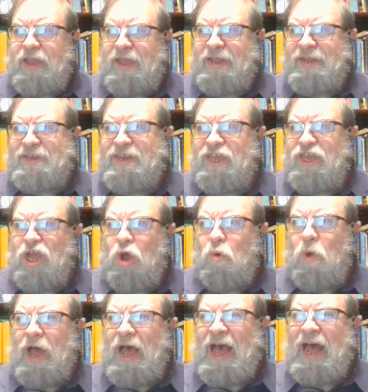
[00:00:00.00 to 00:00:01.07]
it's
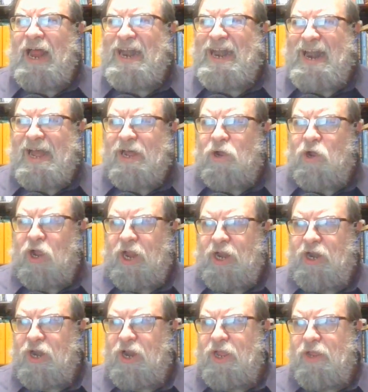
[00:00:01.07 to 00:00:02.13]

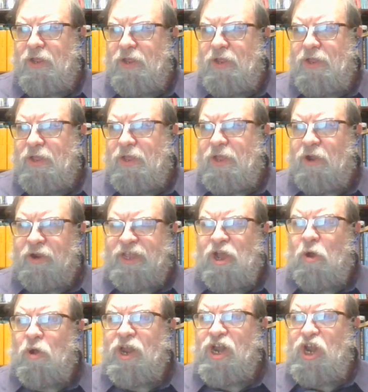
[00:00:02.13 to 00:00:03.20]
Yoanan, or
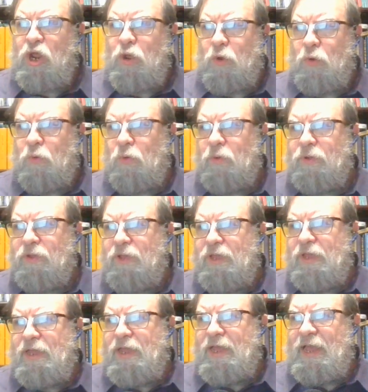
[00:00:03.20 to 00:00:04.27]
Yoanu.
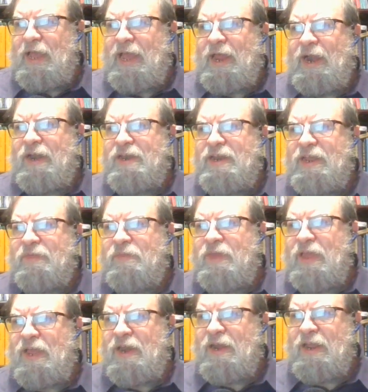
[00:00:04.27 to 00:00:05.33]
And
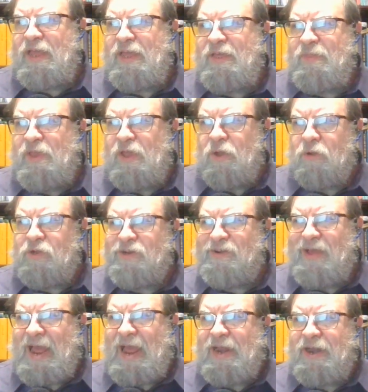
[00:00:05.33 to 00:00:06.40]
then in the Old
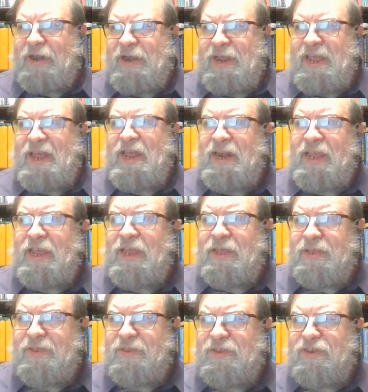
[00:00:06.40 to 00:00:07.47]
Latin, it
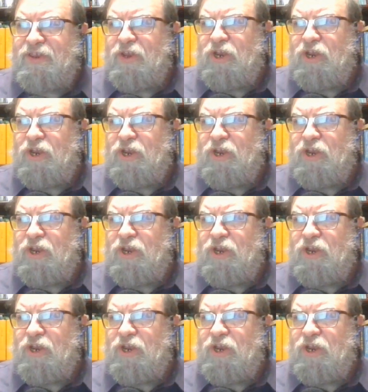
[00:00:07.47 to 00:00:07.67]
is